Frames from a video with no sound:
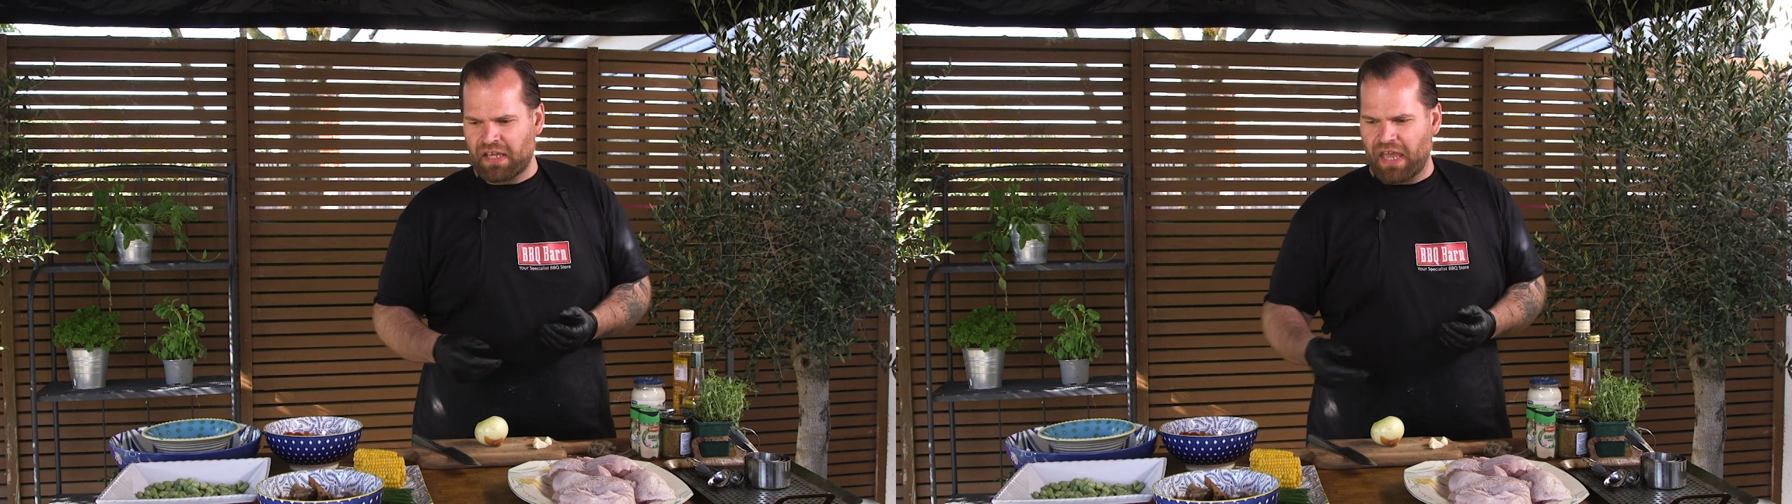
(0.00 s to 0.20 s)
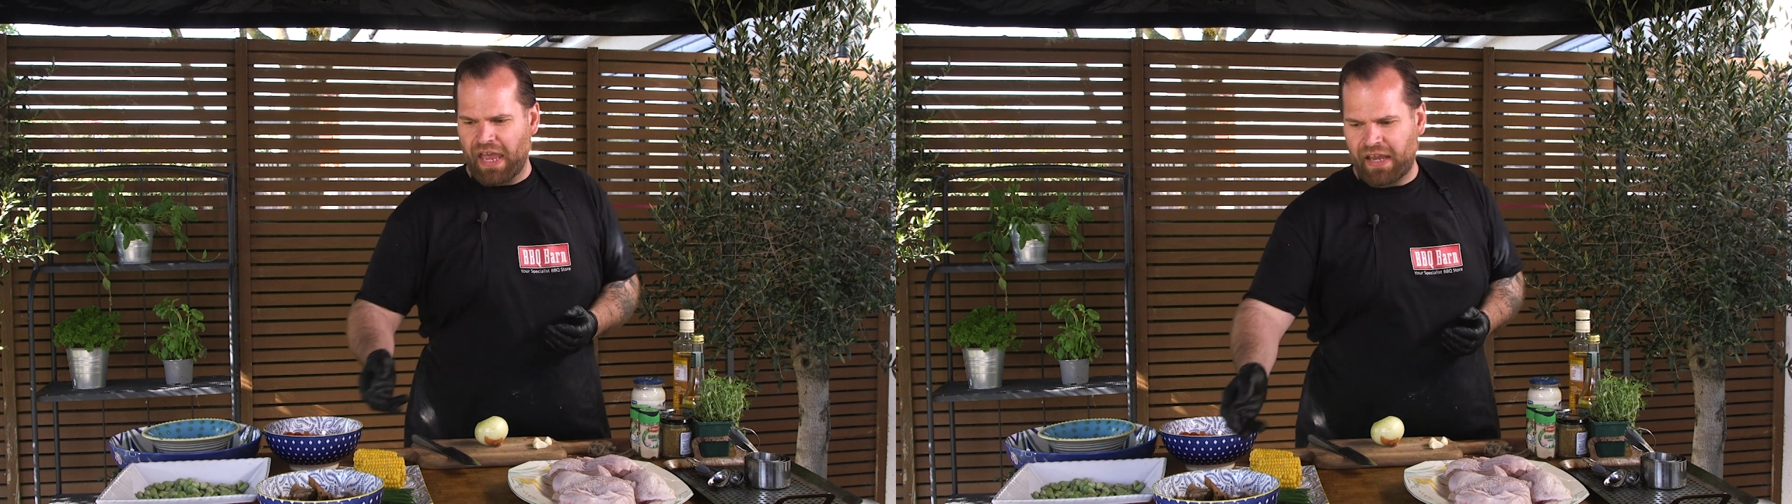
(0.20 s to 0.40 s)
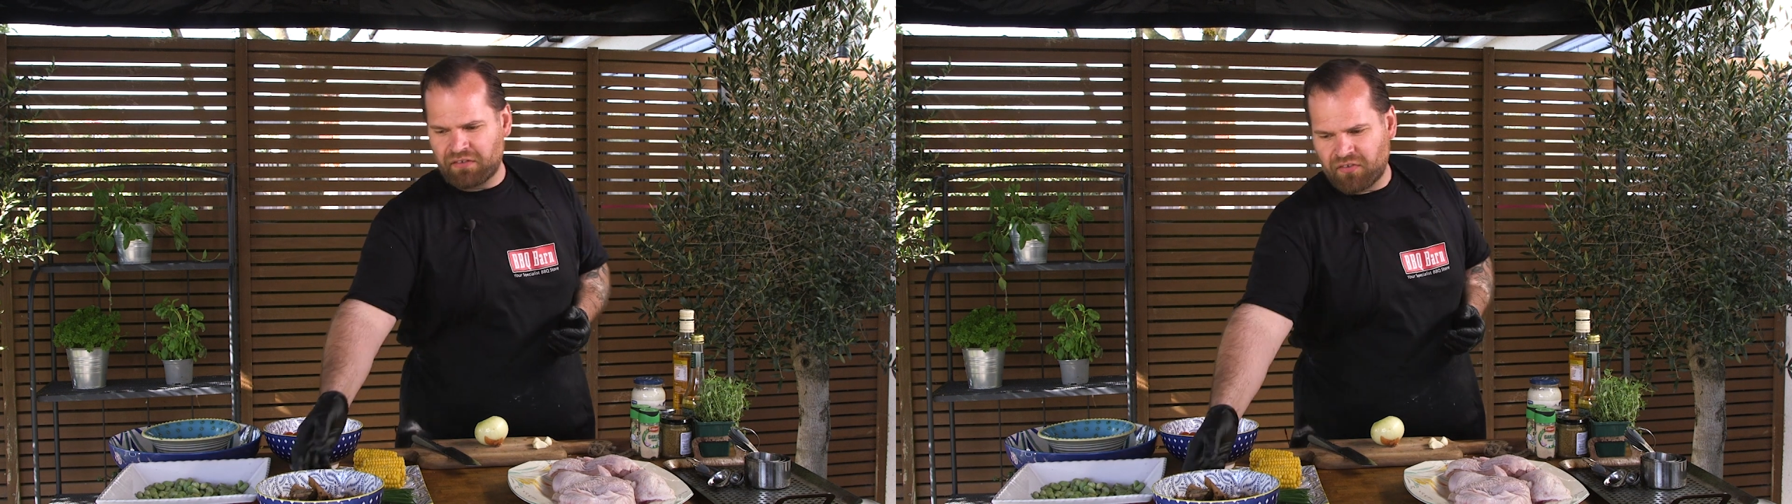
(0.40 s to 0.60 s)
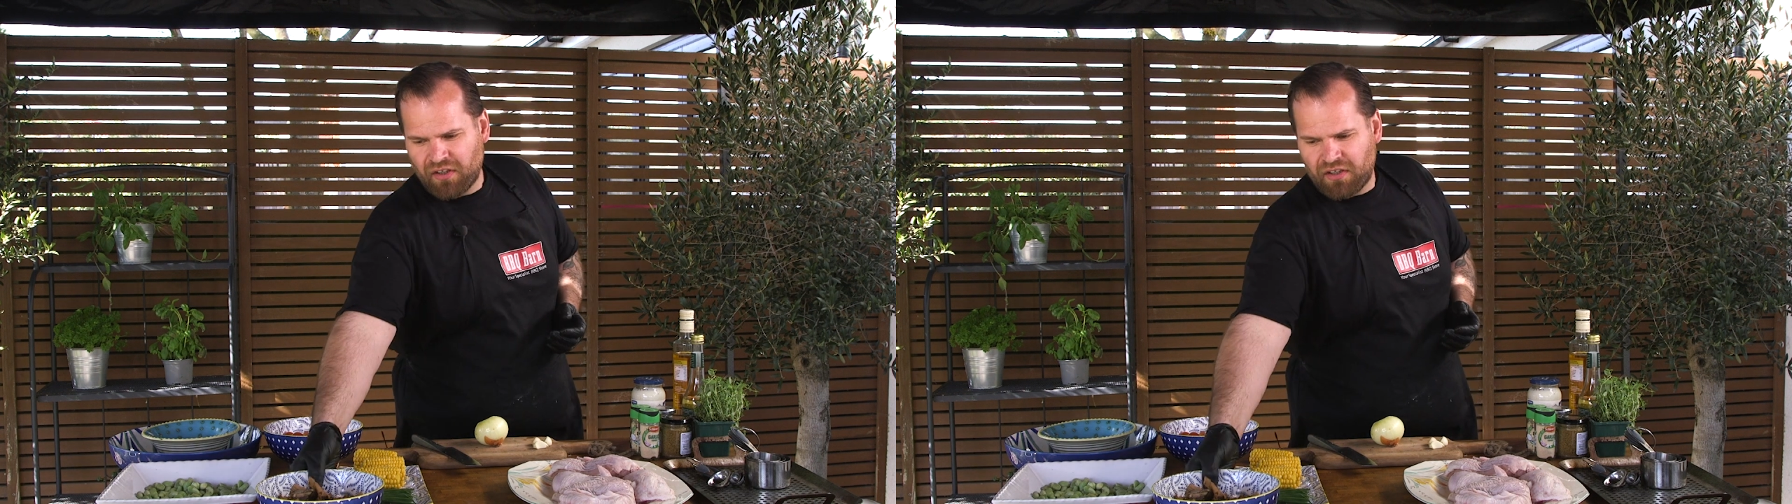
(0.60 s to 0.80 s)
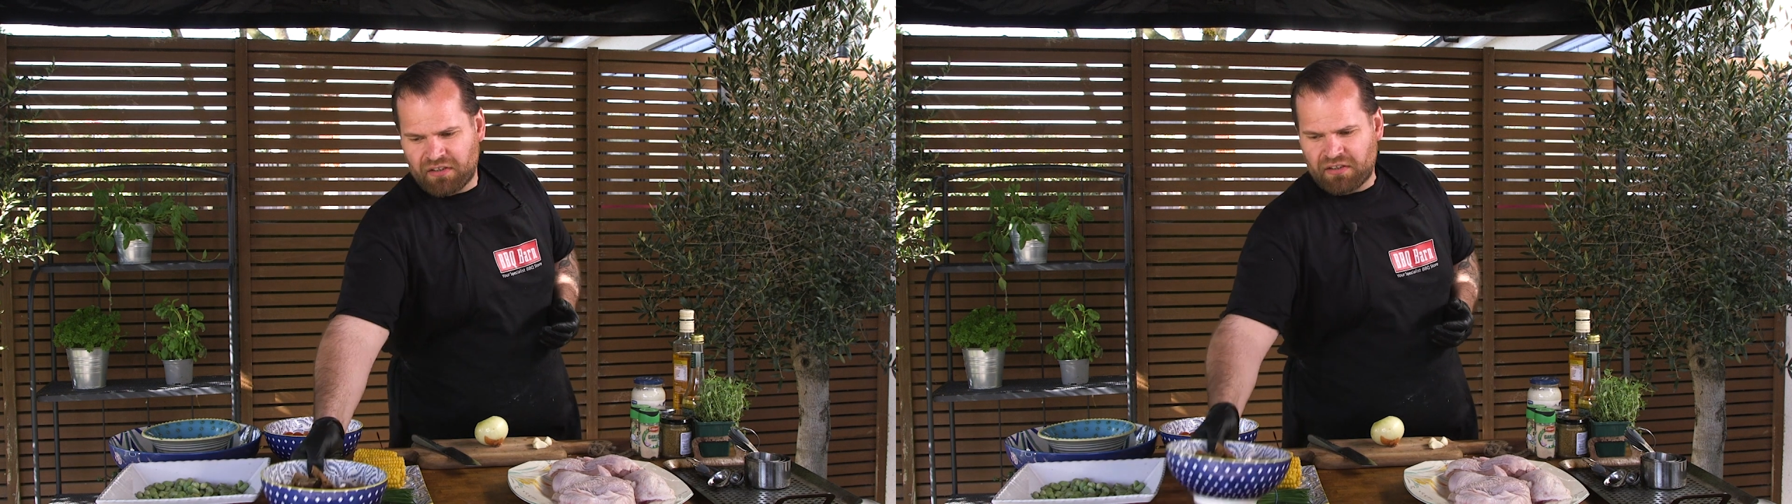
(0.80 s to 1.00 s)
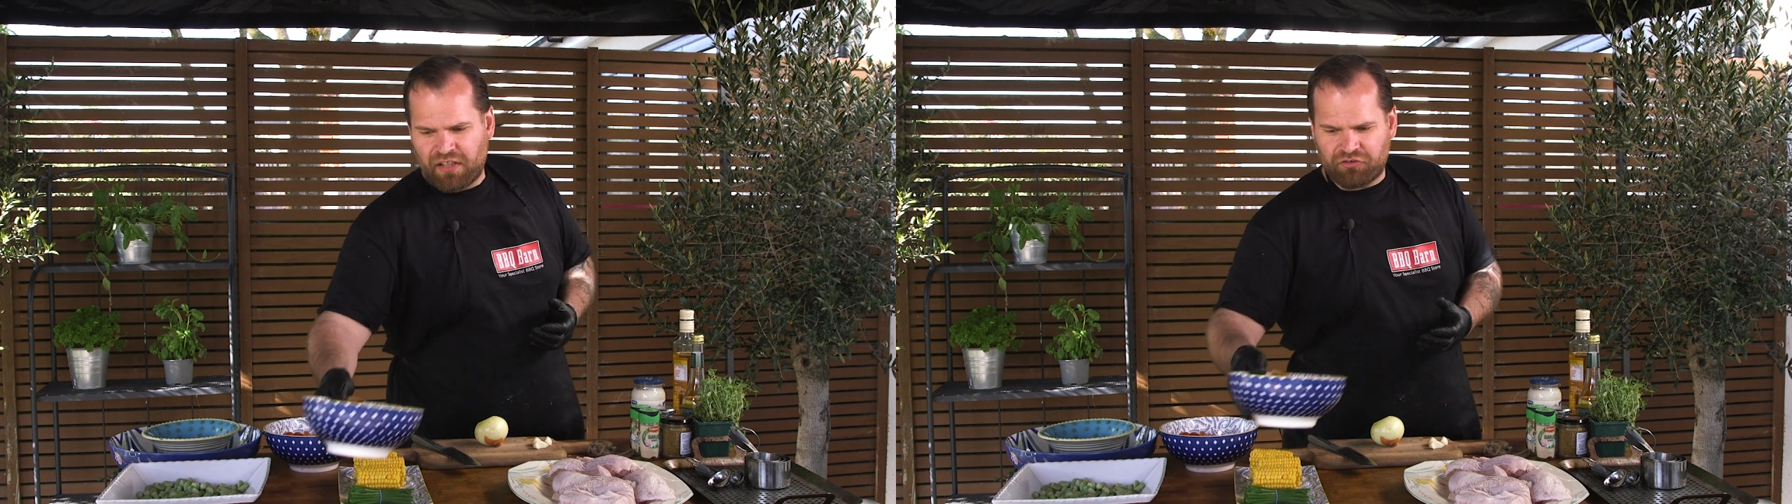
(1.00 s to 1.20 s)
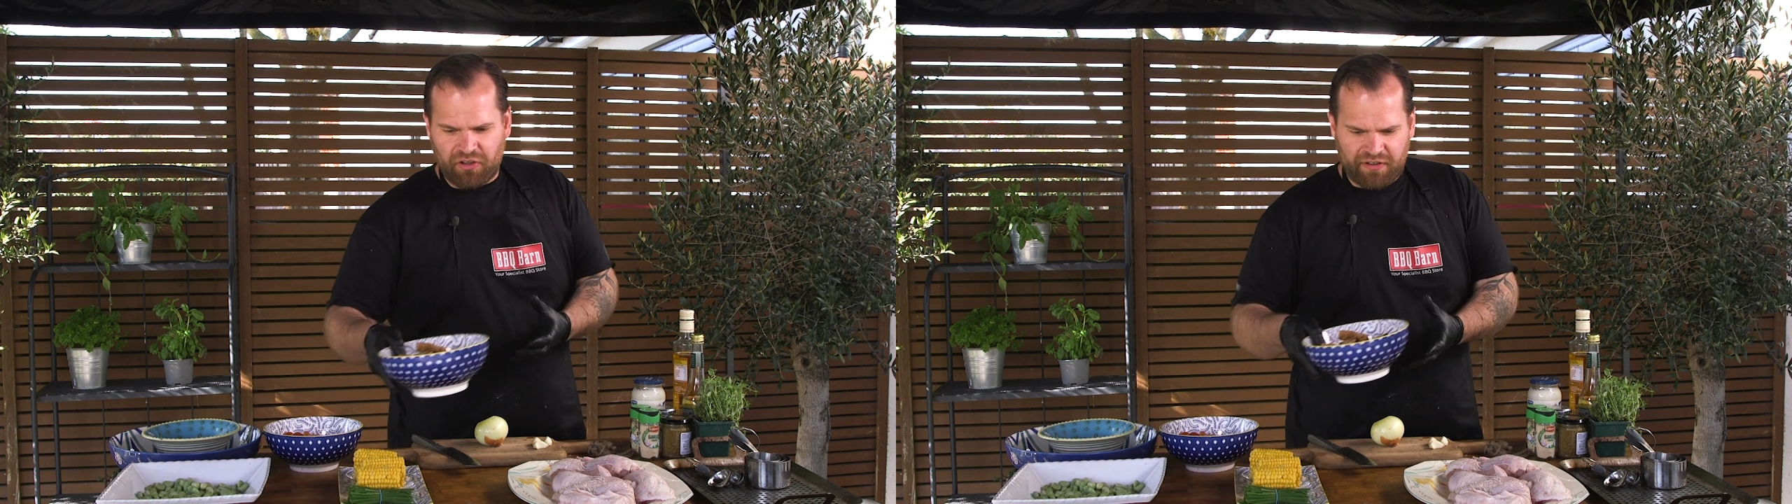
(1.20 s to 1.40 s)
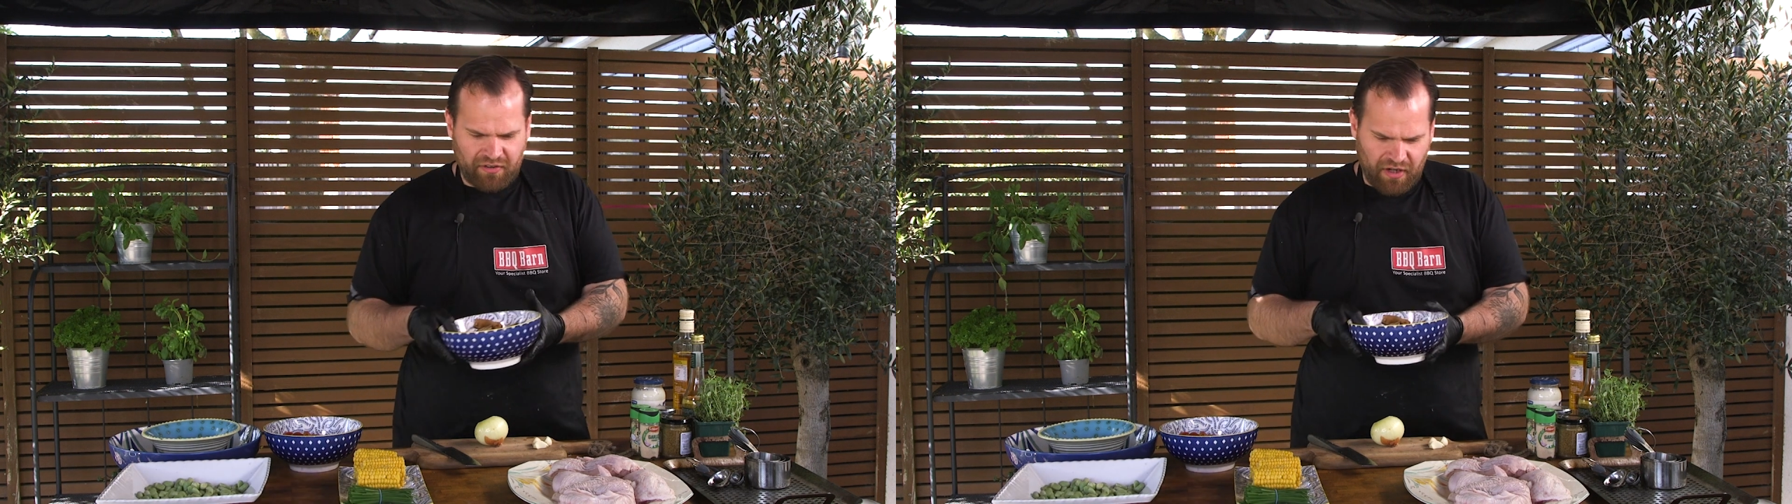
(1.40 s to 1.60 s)
And
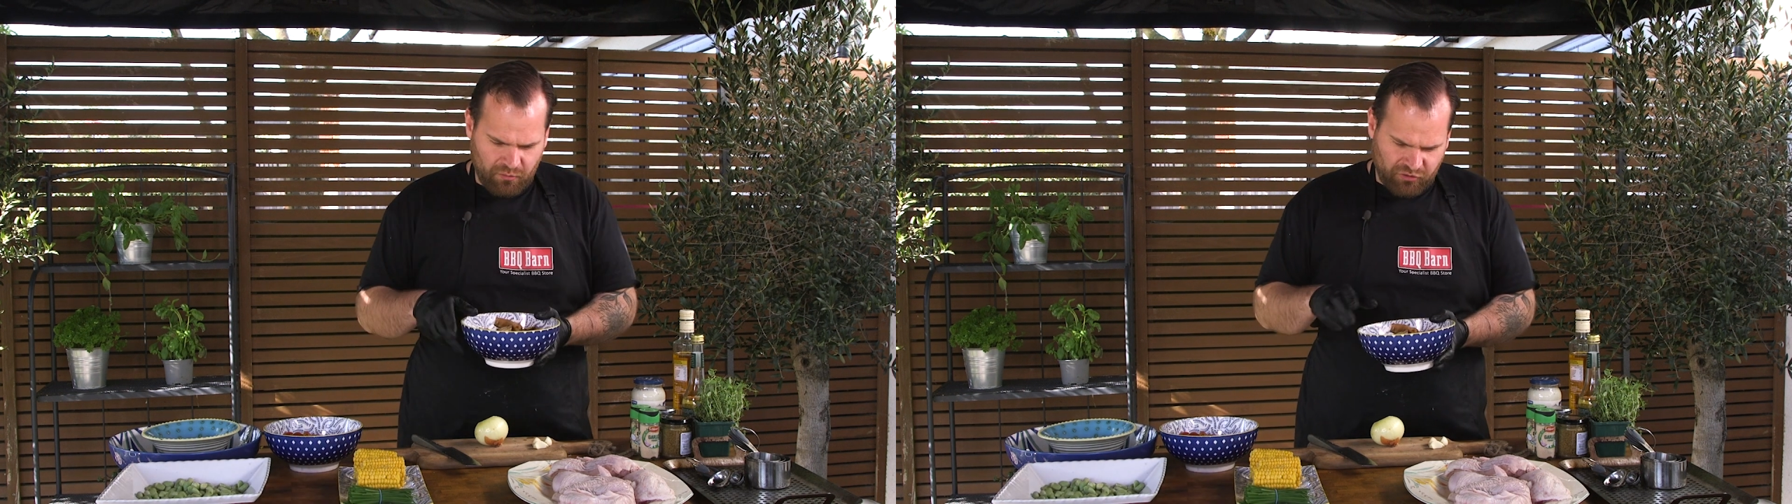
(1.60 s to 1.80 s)
literally today we're